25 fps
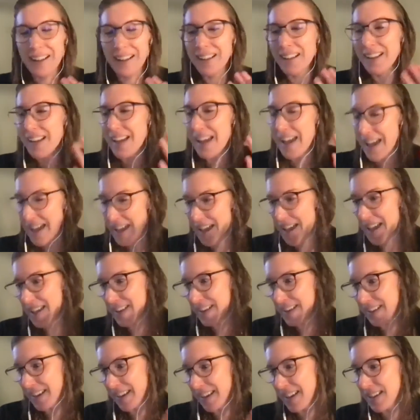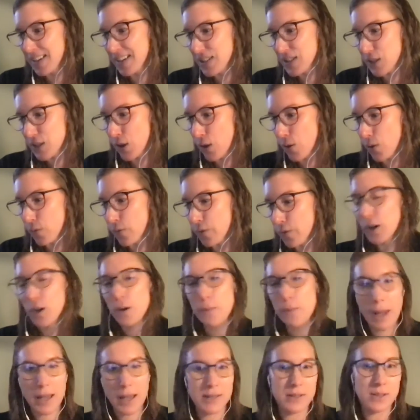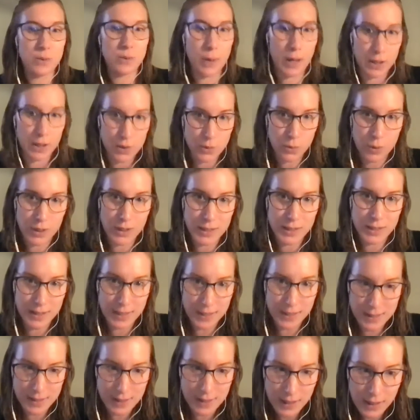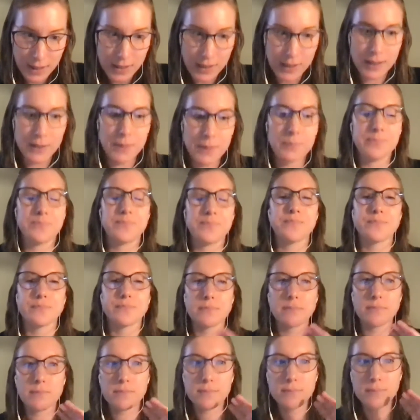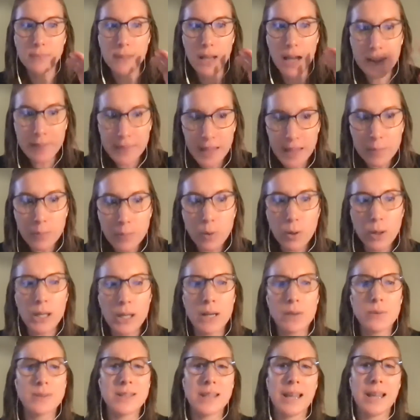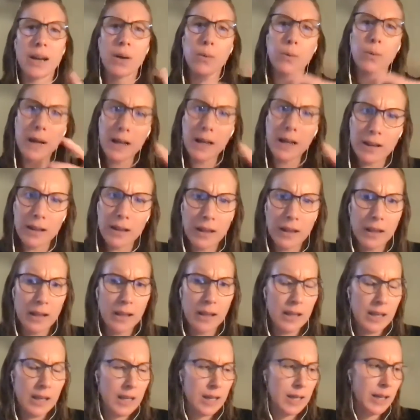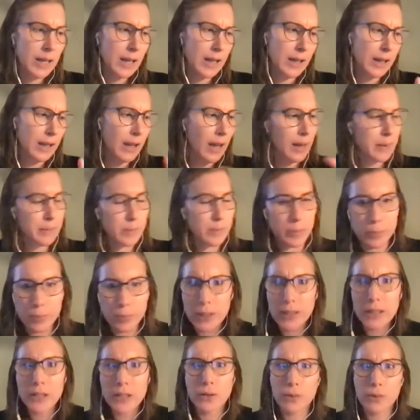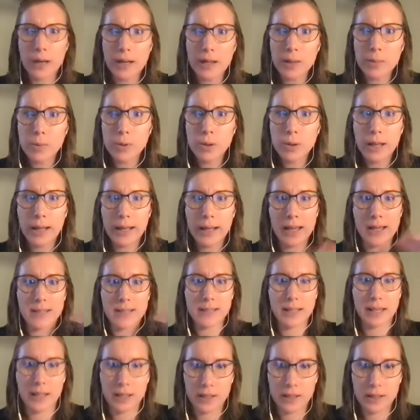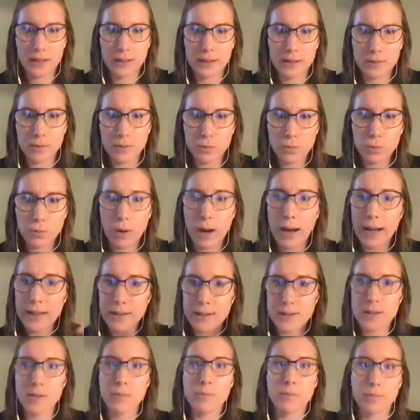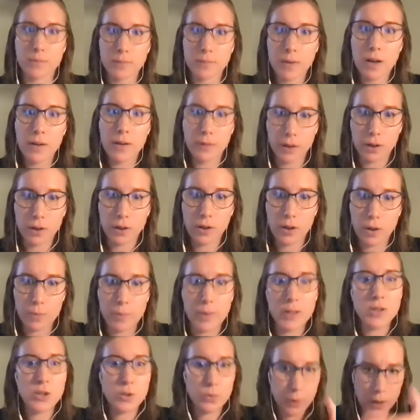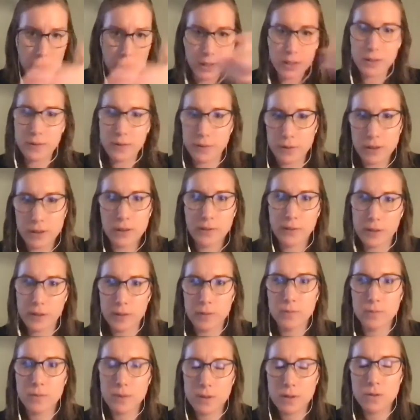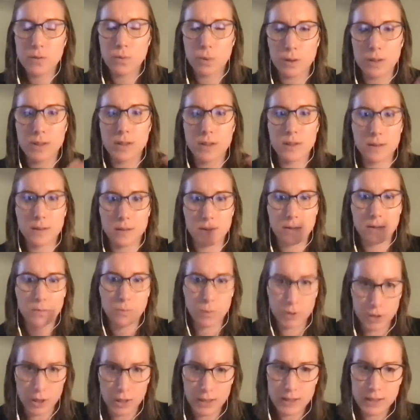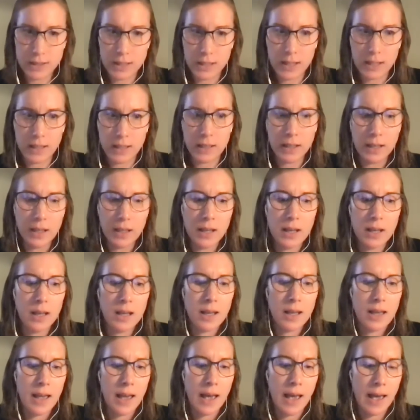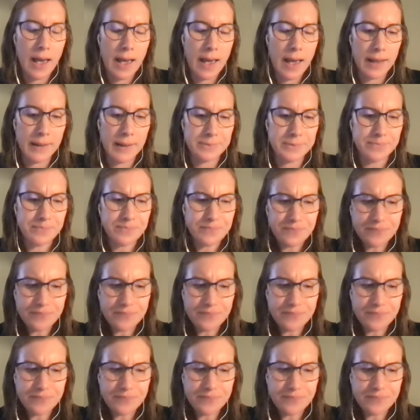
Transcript: And so Vera passed away in 2016. At that point, I was like, well, I'm pretty credible. I guess I could write some of her obituaries for different sources, which I did. And